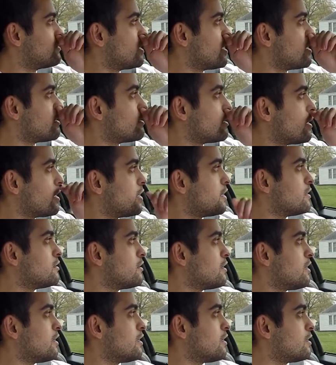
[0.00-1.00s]
and then
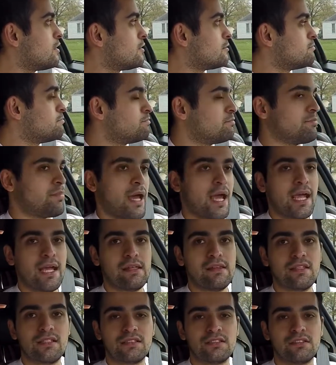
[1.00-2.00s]
uh,
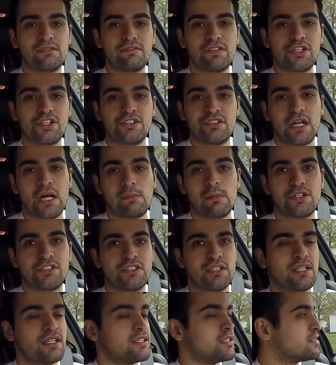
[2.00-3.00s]
pay this diversion how much
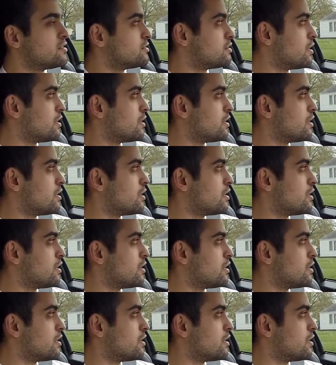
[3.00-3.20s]
it is.